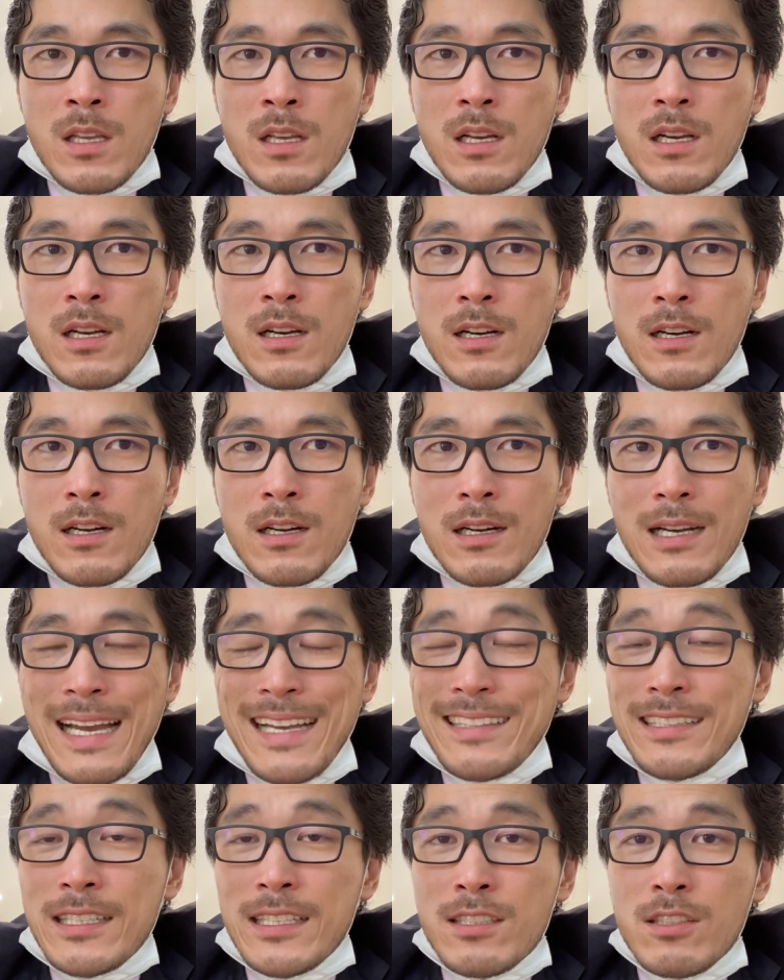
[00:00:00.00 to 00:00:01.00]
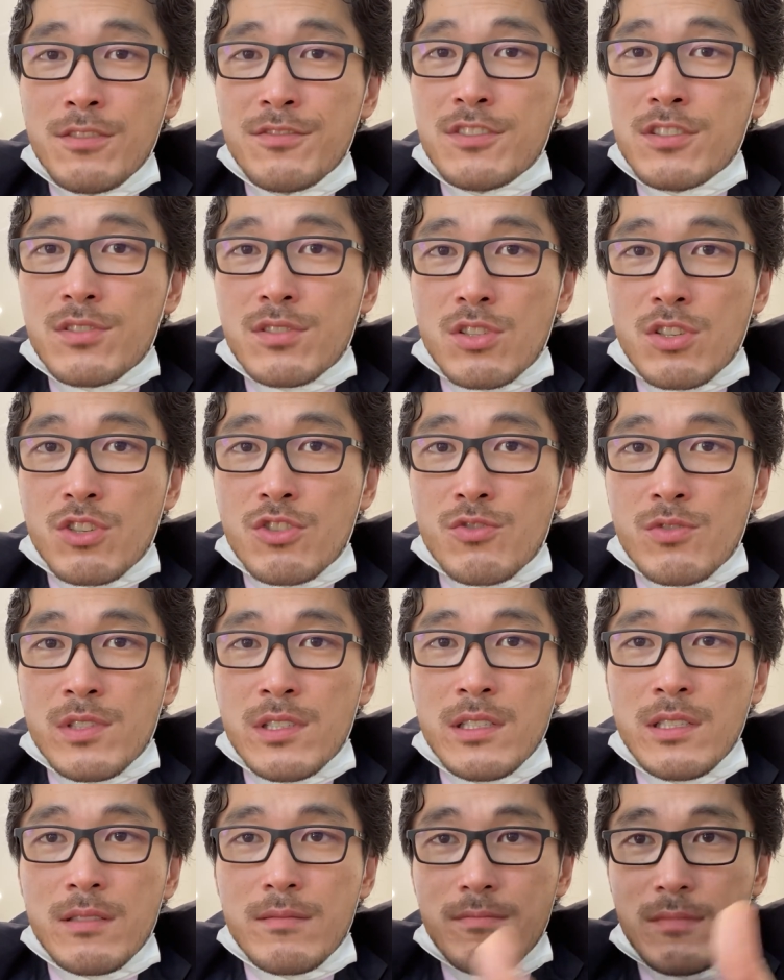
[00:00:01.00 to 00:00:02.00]
At the end of the
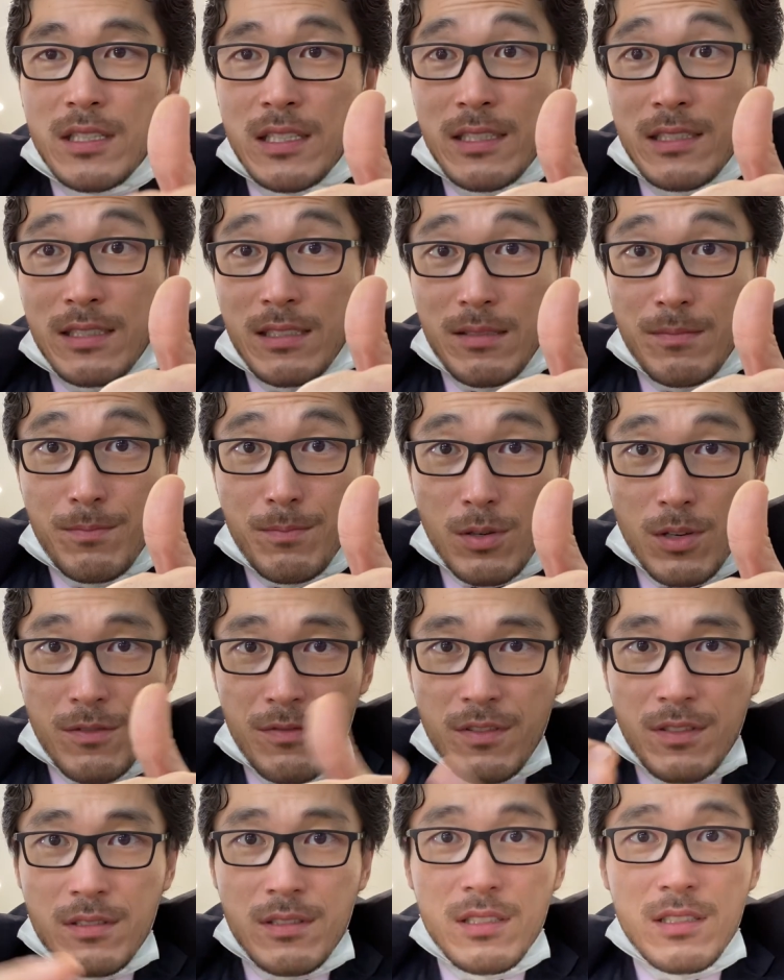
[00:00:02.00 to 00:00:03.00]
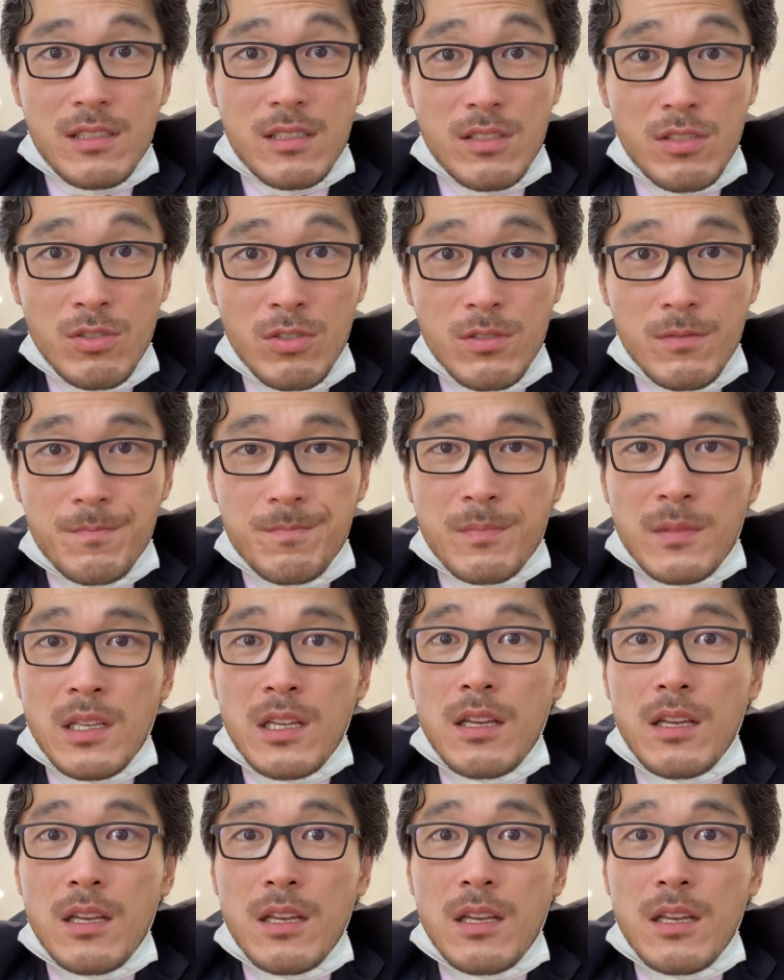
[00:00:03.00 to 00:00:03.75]
surgery, it's perfect, it's good.